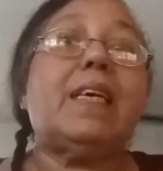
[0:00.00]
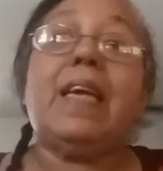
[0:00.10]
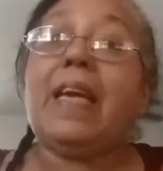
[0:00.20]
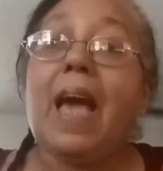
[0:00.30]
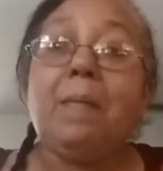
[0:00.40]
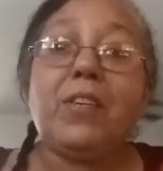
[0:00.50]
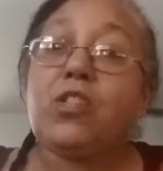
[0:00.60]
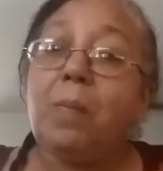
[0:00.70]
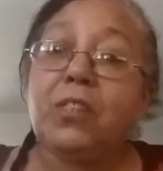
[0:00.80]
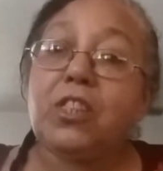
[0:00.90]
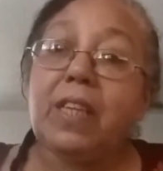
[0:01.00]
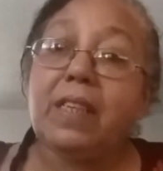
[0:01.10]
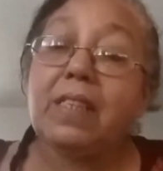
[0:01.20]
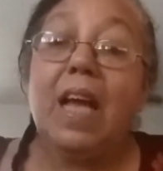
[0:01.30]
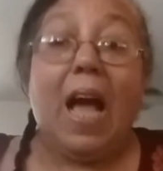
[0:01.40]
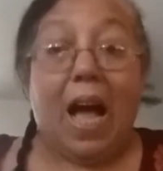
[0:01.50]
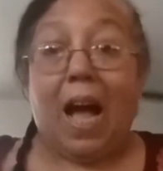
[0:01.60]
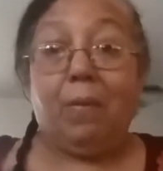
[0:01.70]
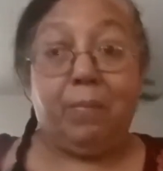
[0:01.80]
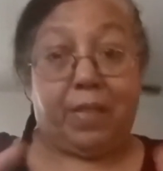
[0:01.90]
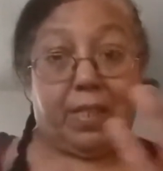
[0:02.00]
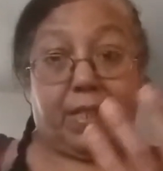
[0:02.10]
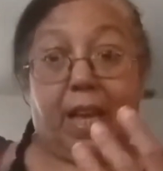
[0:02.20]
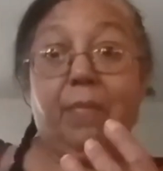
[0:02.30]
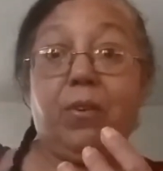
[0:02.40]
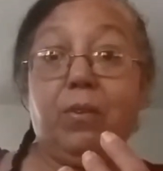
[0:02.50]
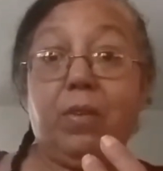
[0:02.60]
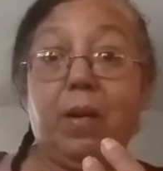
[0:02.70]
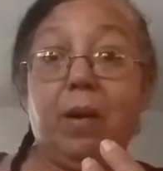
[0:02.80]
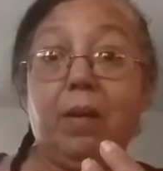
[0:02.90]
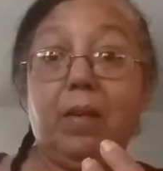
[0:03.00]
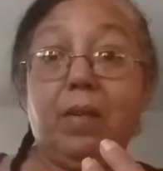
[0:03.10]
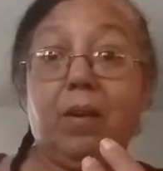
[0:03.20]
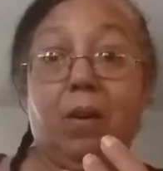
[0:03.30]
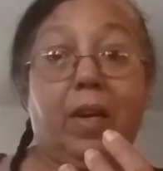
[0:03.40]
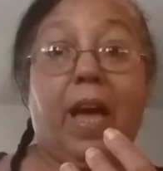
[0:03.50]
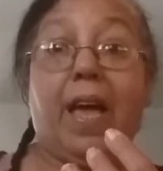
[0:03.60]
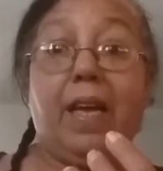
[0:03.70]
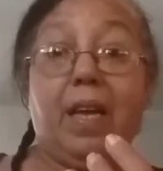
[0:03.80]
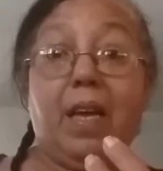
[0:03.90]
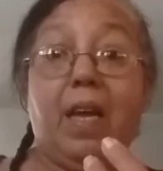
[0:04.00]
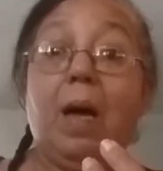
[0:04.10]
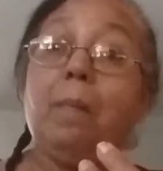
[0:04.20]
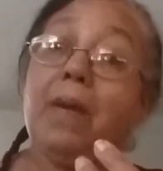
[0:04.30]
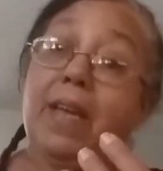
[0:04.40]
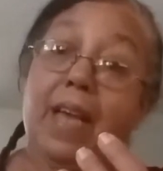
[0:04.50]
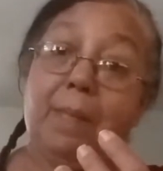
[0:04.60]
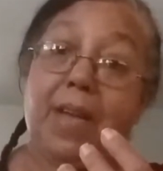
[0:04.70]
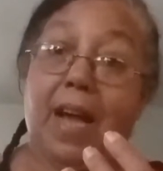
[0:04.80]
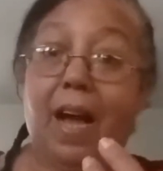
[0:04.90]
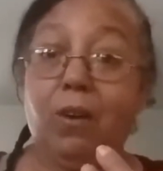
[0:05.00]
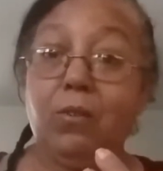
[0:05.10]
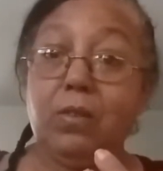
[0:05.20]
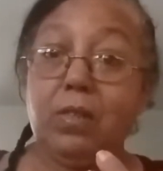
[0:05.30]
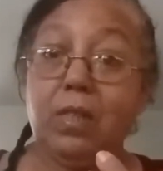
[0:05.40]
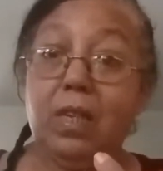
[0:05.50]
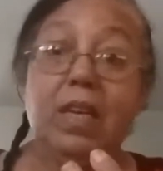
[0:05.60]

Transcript: he gave me so much things. I'm disabled, okay, but he gave me a house.